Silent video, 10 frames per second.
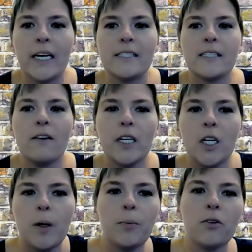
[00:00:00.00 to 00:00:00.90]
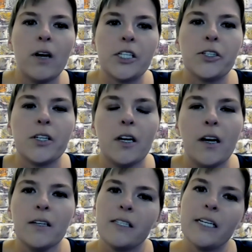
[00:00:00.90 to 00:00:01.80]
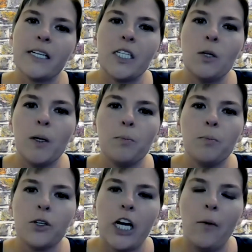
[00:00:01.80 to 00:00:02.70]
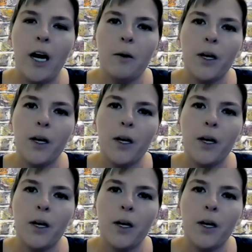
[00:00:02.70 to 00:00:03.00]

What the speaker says: 70 people register, 60 people show up,